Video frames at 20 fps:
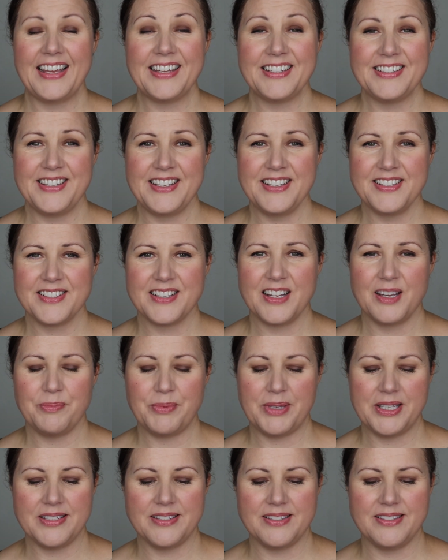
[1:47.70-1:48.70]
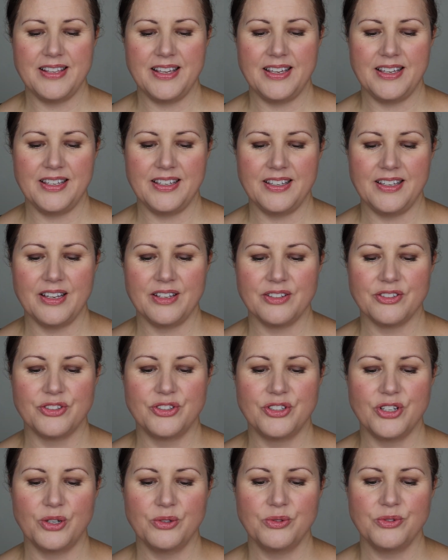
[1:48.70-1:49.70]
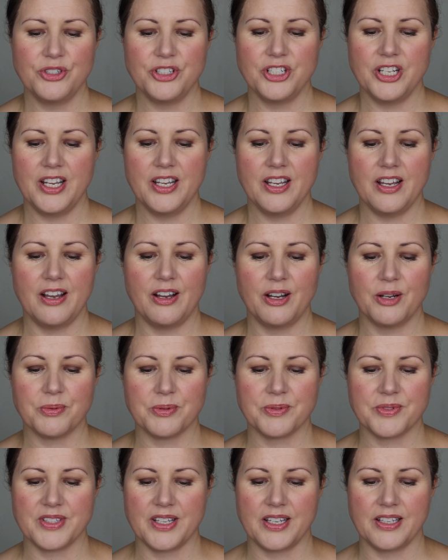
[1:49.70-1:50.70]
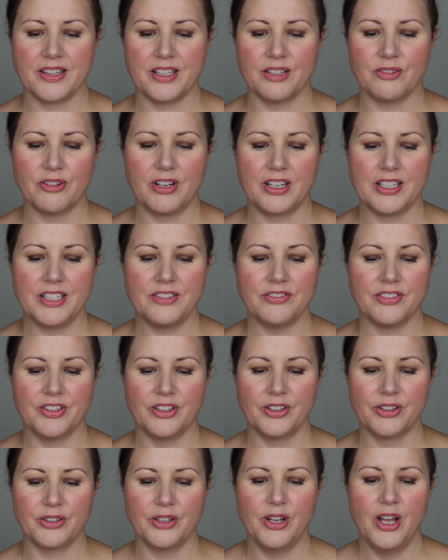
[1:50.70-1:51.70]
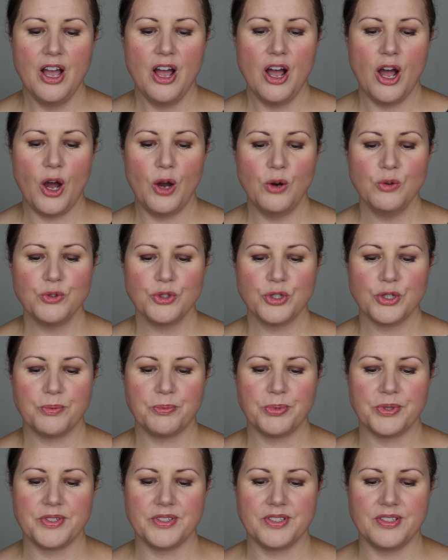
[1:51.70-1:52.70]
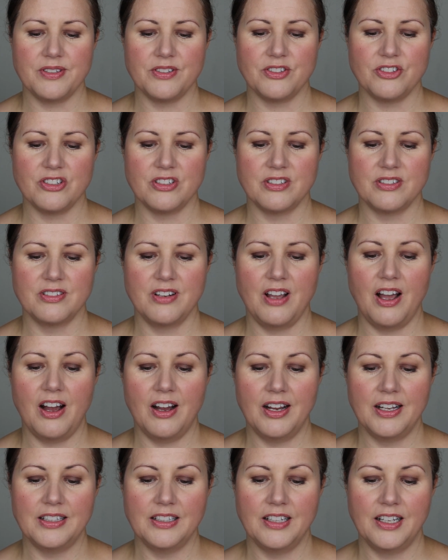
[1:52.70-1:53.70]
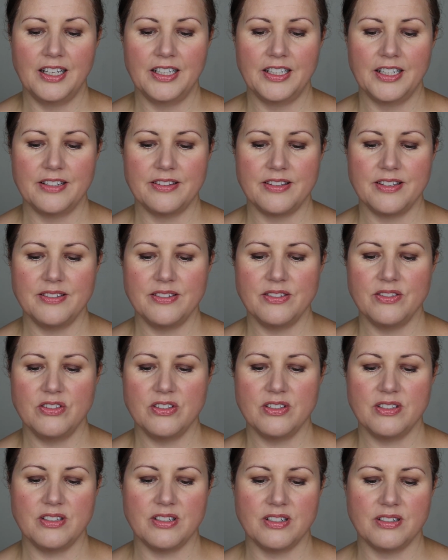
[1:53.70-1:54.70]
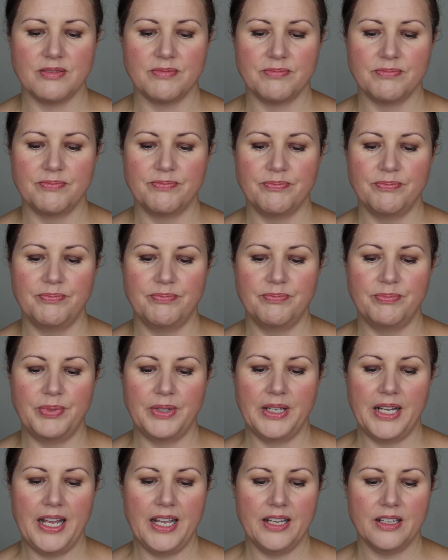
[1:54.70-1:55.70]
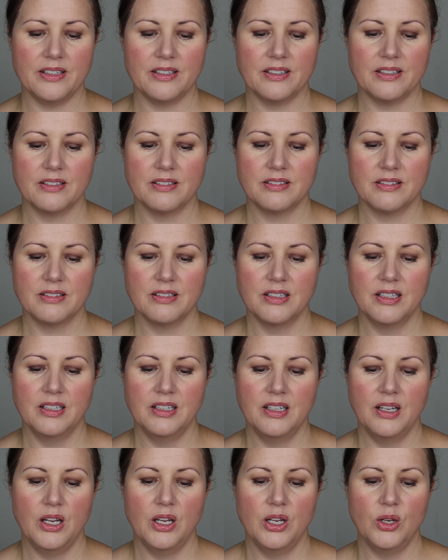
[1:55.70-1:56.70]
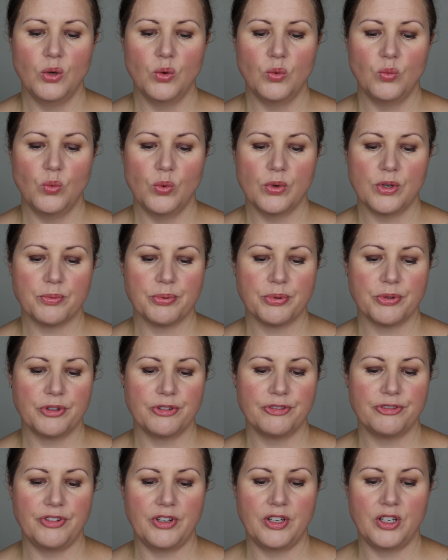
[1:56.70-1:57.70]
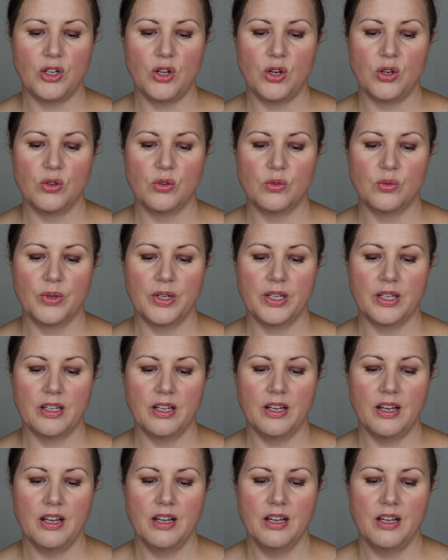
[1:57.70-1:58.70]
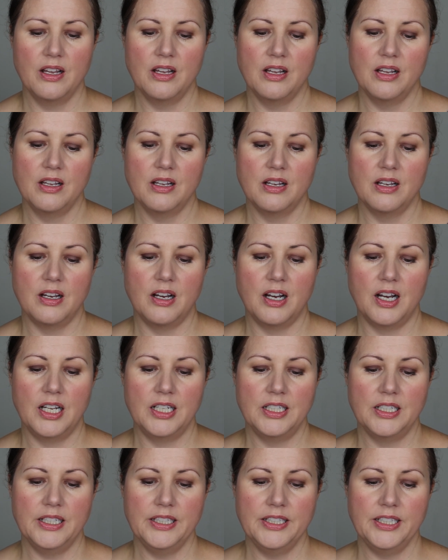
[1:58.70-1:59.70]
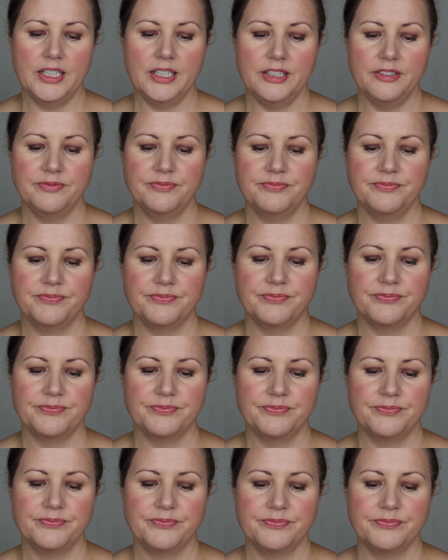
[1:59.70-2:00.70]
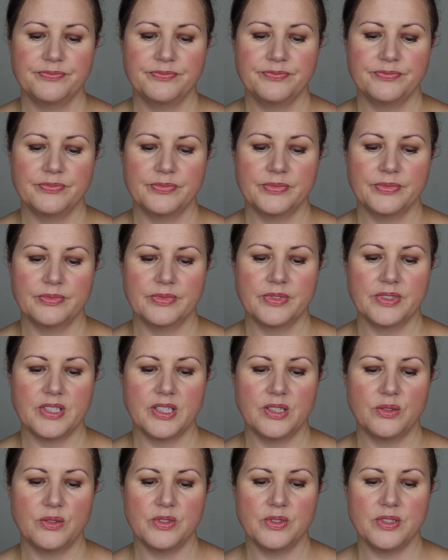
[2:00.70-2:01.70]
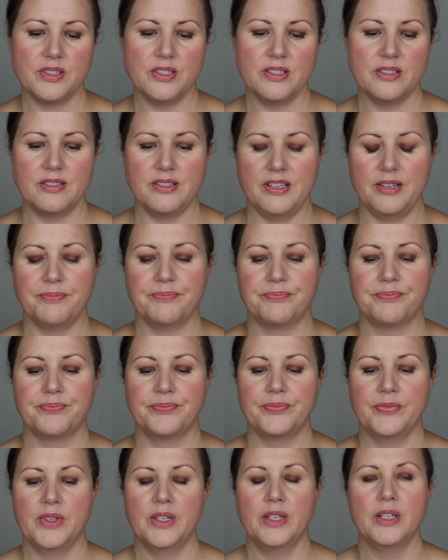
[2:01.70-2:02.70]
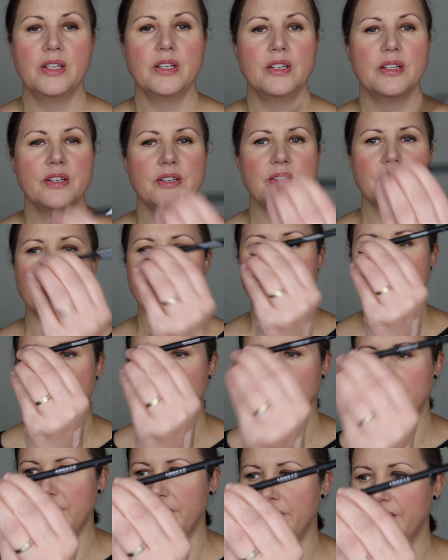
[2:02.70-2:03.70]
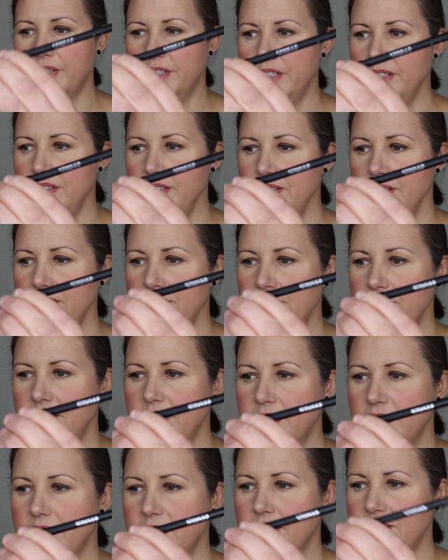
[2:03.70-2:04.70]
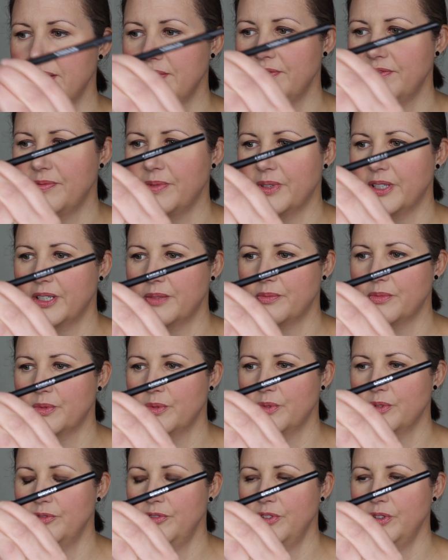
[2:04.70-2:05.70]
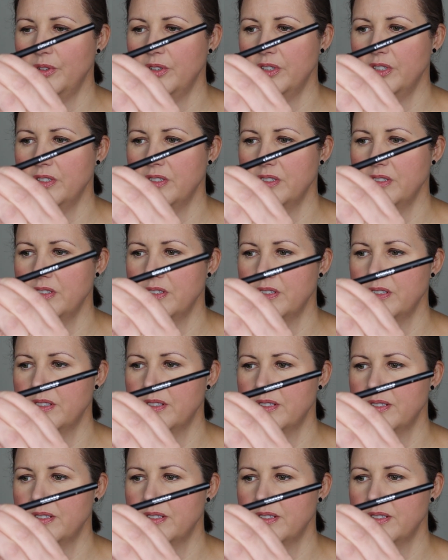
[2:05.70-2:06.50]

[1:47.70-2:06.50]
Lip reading: Next up is the Doucce, I hope I'm saying that right, I never know, Ultra Precision Eyeliner. This is just in black, waterproof long wear eyeliner. Is that says? Yeah. So there it is. My camera will focus.